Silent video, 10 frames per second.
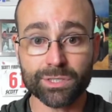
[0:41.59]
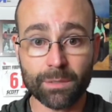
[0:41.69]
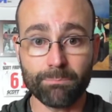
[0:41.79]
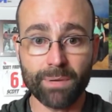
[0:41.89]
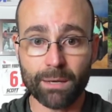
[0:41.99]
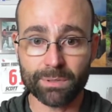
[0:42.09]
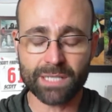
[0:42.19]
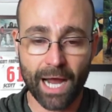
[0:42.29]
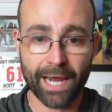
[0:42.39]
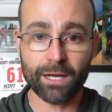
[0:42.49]
to be able to
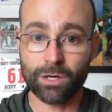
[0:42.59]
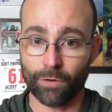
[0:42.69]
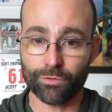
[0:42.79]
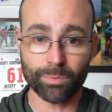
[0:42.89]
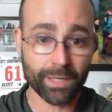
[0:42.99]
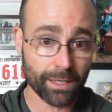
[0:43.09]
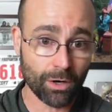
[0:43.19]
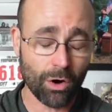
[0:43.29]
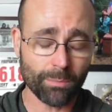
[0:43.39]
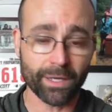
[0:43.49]
hike comfortably and
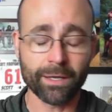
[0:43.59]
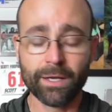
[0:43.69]
calmly.